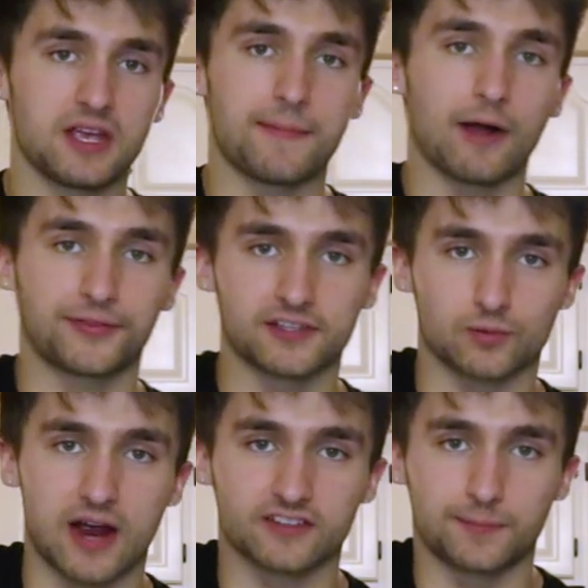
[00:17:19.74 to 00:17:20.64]
me about this
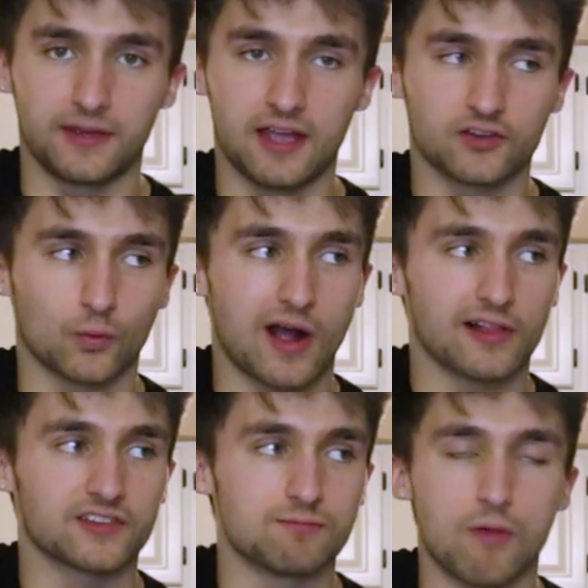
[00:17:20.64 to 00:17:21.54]
recipe, as
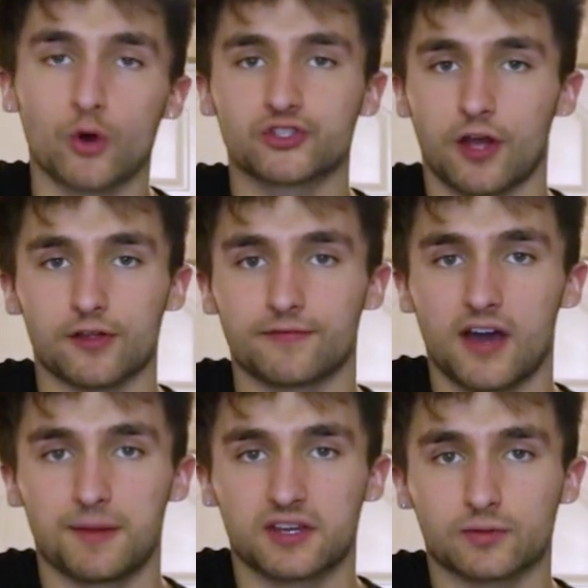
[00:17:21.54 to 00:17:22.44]
well as most other
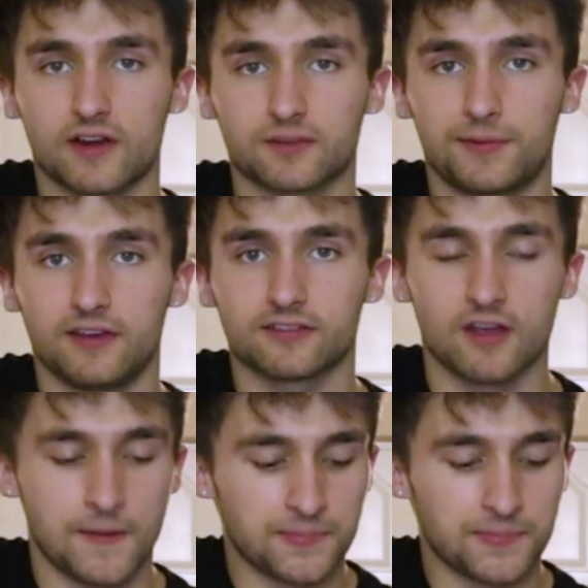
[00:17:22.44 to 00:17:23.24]
Vitamix recipes,